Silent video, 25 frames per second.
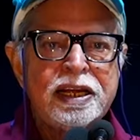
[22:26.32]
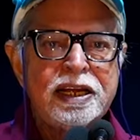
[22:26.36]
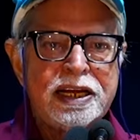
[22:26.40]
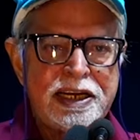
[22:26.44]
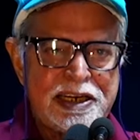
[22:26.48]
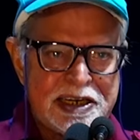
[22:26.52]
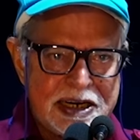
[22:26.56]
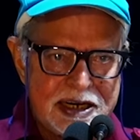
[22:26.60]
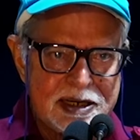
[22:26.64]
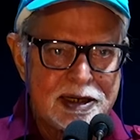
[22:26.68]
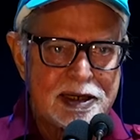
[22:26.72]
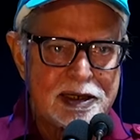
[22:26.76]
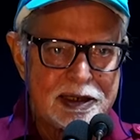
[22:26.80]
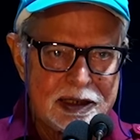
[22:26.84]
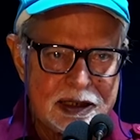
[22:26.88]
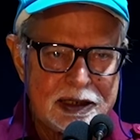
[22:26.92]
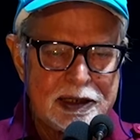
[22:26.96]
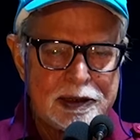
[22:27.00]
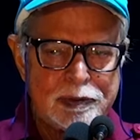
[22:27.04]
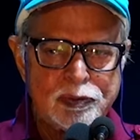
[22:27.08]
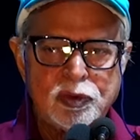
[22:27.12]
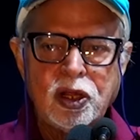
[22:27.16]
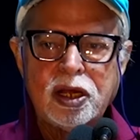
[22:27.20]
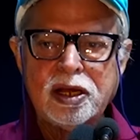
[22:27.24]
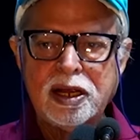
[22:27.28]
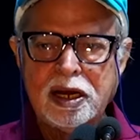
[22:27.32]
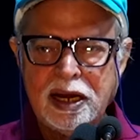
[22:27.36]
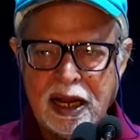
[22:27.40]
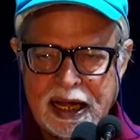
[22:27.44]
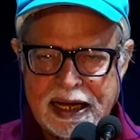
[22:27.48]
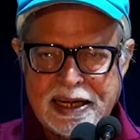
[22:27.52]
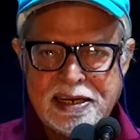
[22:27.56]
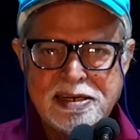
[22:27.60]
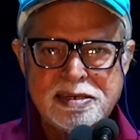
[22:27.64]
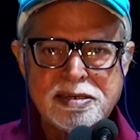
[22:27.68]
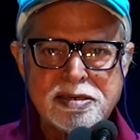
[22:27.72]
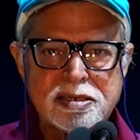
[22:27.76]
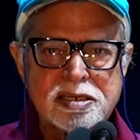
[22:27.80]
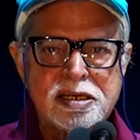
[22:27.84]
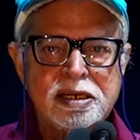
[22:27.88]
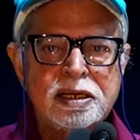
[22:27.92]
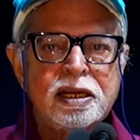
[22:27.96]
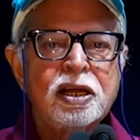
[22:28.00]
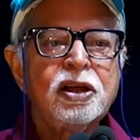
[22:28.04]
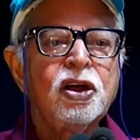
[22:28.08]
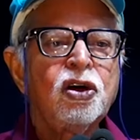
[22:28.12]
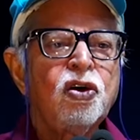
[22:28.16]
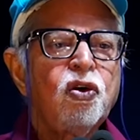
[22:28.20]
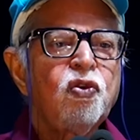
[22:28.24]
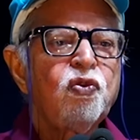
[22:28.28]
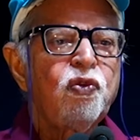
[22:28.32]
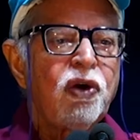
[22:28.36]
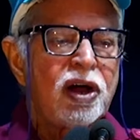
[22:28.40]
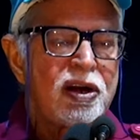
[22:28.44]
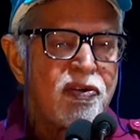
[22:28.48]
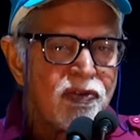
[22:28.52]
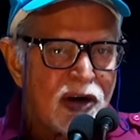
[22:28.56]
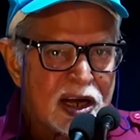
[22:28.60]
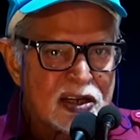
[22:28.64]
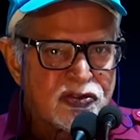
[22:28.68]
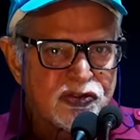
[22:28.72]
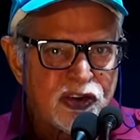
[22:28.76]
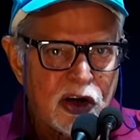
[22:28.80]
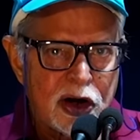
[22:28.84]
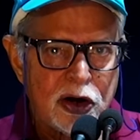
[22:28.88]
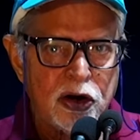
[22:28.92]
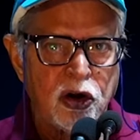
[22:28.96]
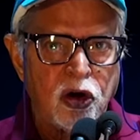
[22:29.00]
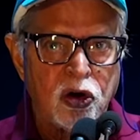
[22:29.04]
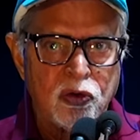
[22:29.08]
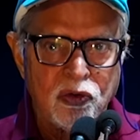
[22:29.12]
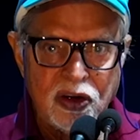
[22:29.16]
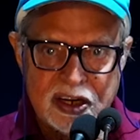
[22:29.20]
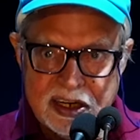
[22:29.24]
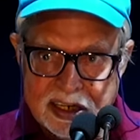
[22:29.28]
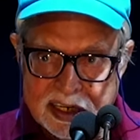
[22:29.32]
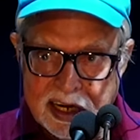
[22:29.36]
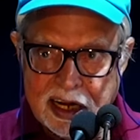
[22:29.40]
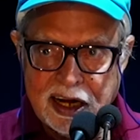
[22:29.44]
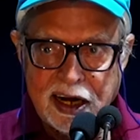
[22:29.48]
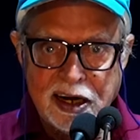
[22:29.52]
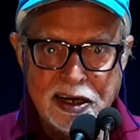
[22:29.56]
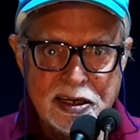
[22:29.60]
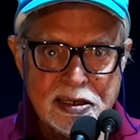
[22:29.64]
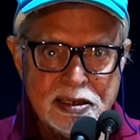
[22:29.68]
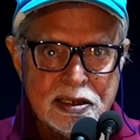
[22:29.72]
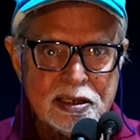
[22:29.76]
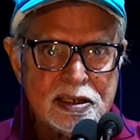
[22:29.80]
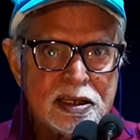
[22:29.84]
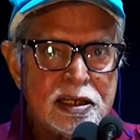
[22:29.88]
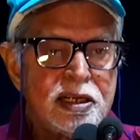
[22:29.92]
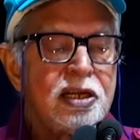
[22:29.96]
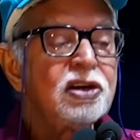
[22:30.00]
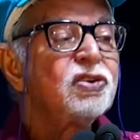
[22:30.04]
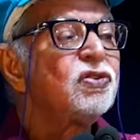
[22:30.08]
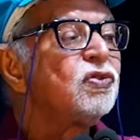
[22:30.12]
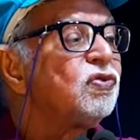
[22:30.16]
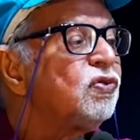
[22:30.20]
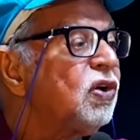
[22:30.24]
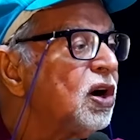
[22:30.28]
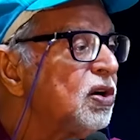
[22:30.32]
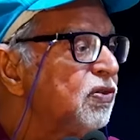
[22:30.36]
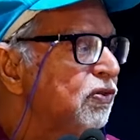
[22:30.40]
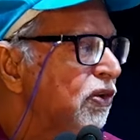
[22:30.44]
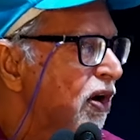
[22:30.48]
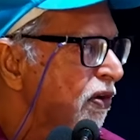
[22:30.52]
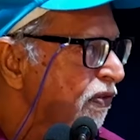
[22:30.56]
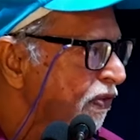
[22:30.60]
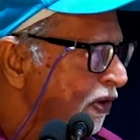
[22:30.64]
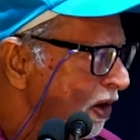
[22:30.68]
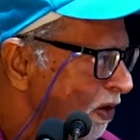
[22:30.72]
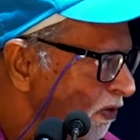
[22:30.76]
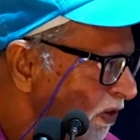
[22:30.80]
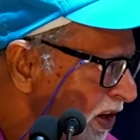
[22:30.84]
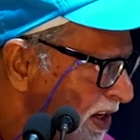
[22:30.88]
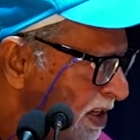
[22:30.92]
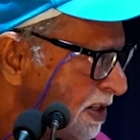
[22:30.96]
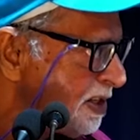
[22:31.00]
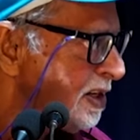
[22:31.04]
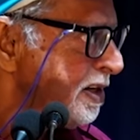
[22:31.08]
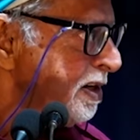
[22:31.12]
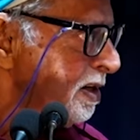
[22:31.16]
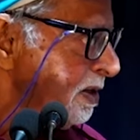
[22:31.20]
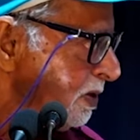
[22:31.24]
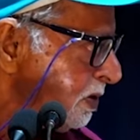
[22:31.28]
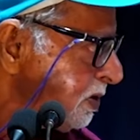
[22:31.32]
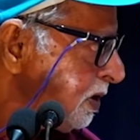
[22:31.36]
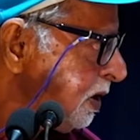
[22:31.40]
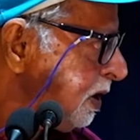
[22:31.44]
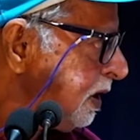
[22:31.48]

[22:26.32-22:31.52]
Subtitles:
eating lines. One was for non-vegetarians, one was for vegetarians.